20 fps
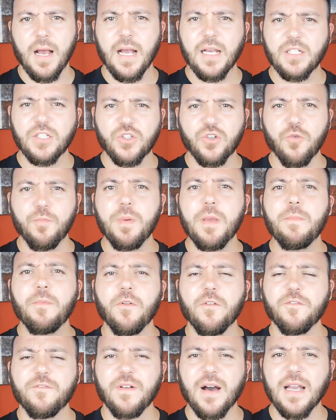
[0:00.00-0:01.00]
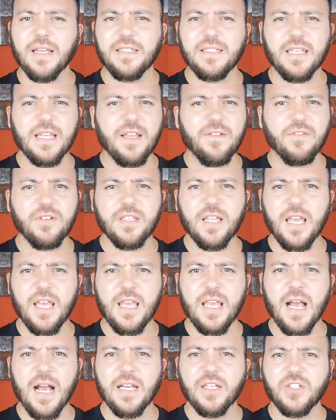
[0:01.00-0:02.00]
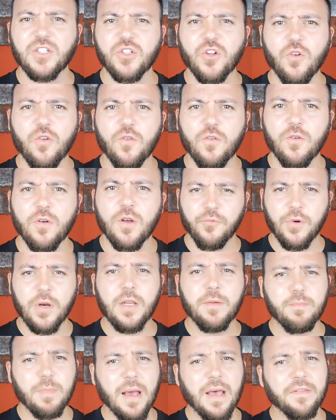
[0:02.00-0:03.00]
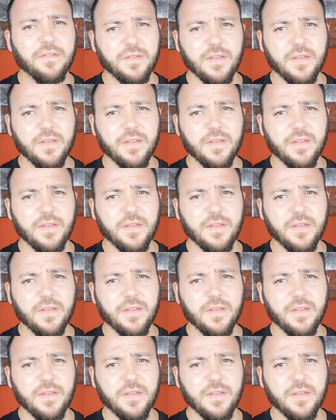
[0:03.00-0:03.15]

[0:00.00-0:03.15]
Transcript: I saw people fighting every day, I saw really bad